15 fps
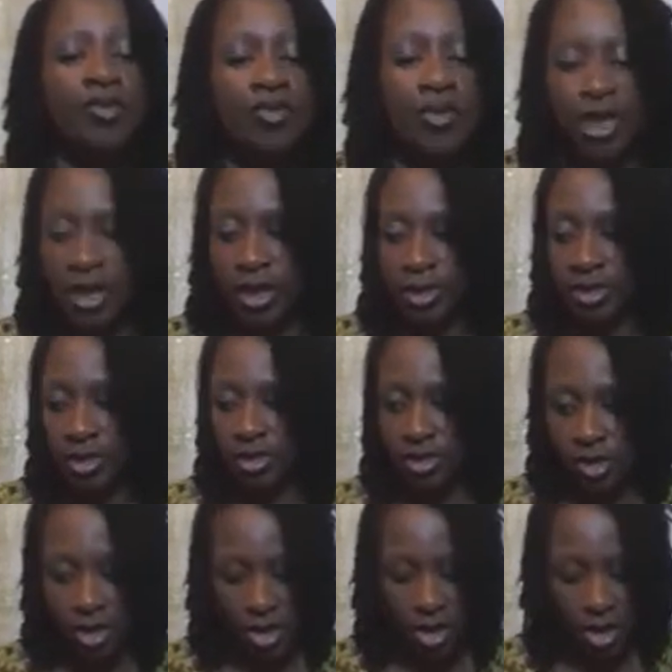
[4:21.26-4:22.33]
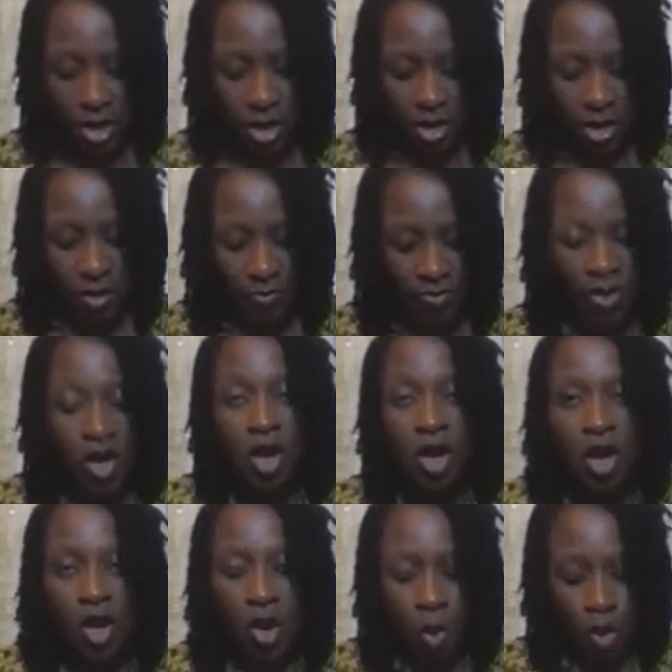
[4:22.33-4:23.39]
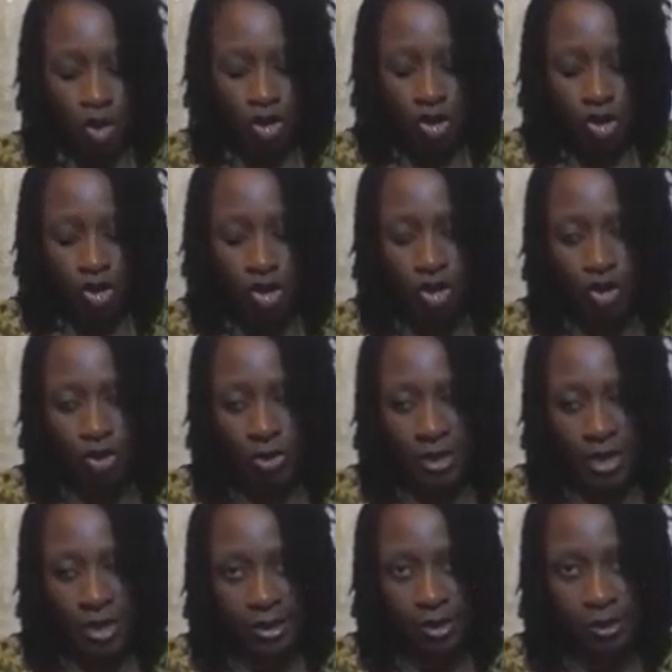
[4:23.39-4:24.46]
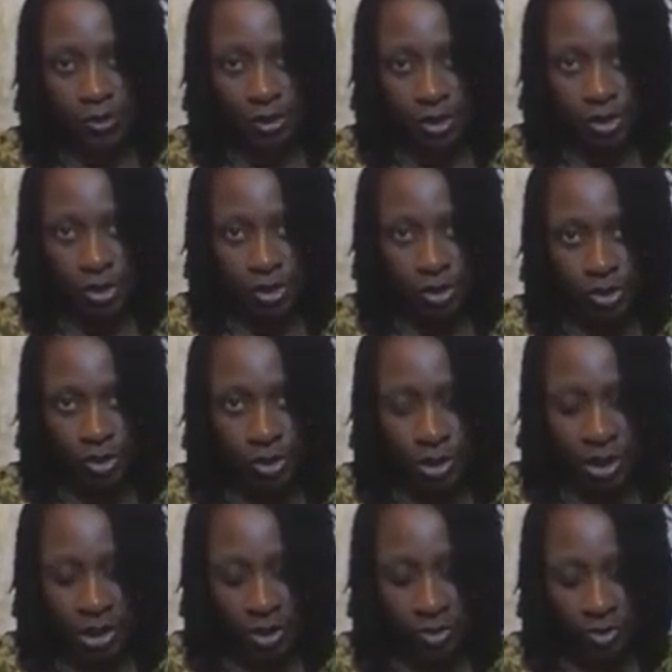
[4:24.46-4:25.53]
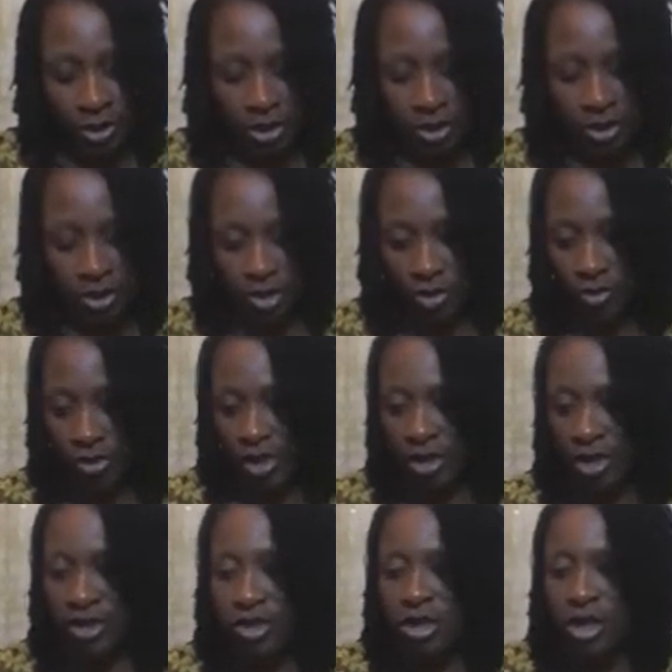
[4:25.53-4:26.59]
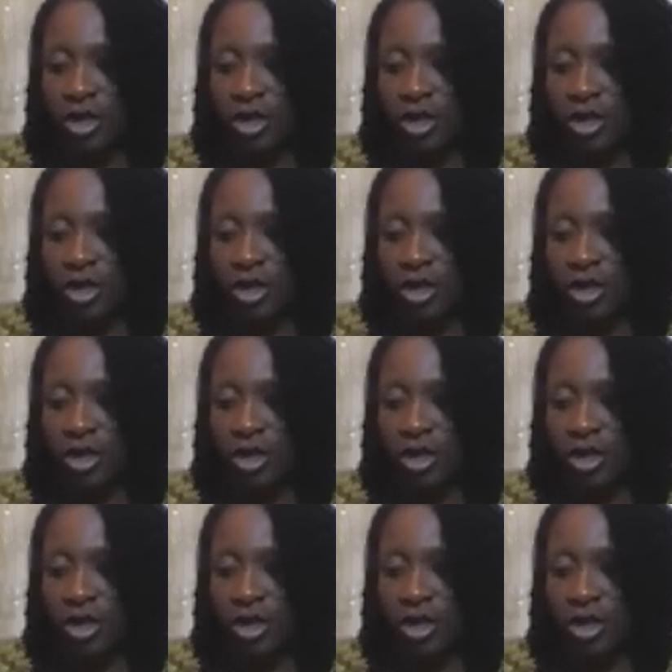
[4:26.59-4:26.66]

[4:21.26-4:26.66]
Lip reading: Right, okay, what to do next, what's next ingredients.